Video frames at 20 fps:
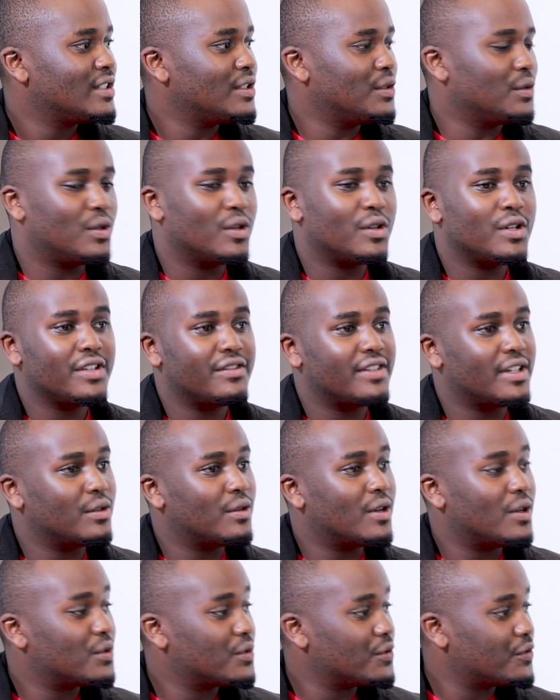You don't even
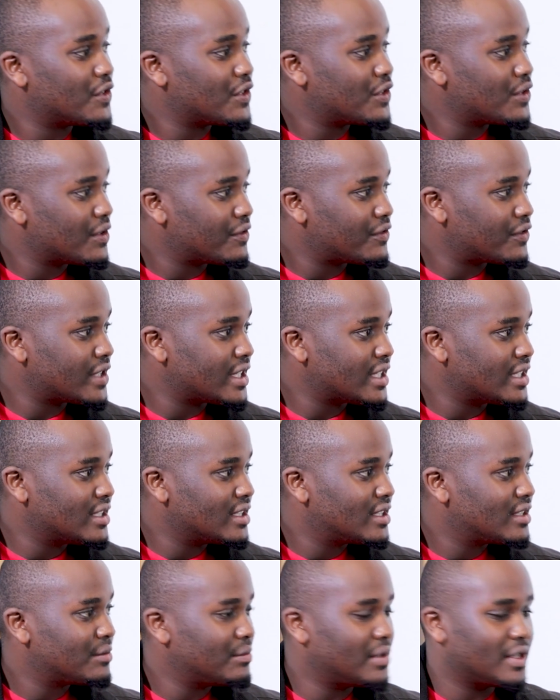know how to face your
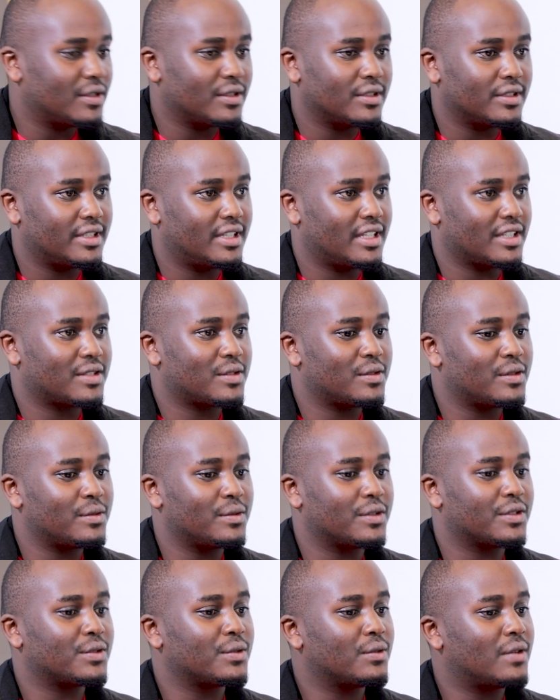friends because the story
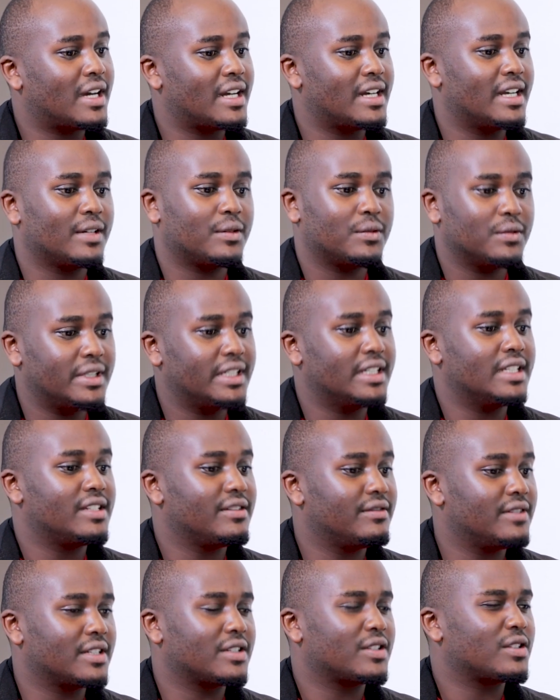was so hard I couldn't
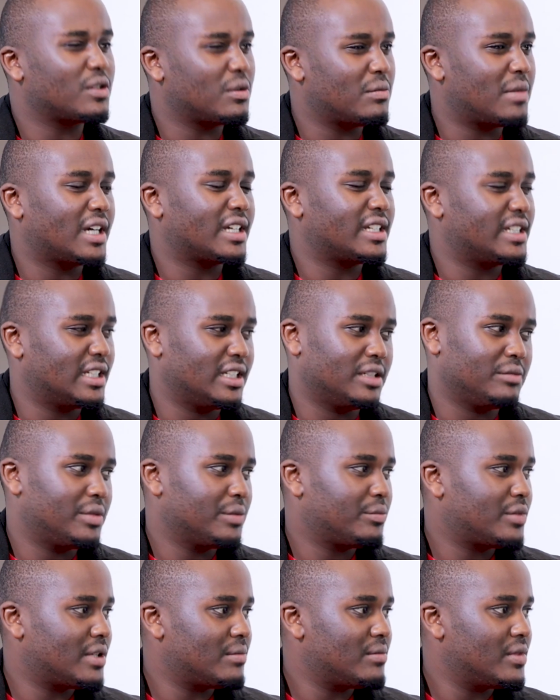even stomach telling
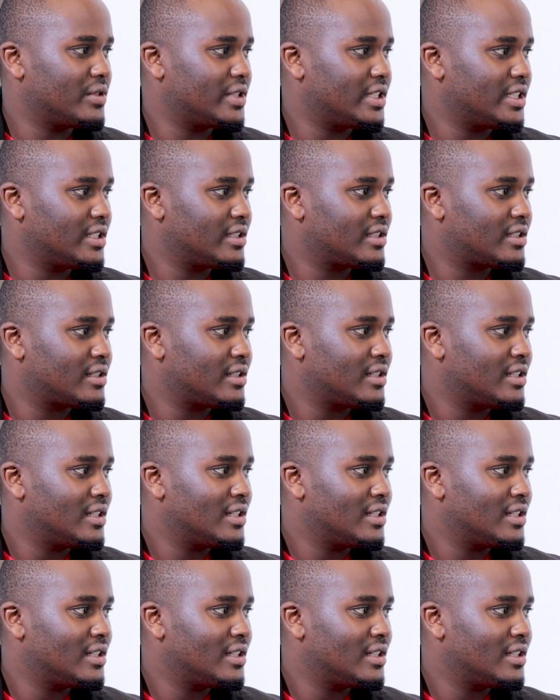people about it.